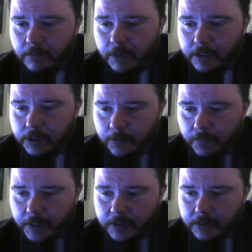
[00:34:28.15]
My
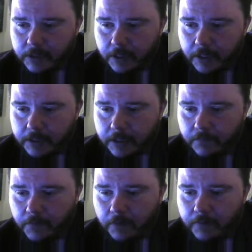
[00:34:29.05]
supervisor said not to get
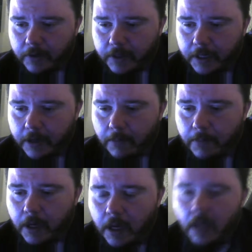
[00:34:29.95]
involved. How can I help?
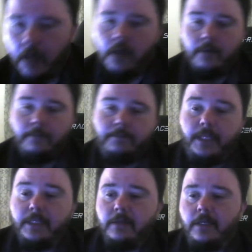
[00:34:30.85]

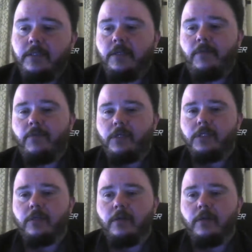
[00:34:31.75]
That's a that's a tough question.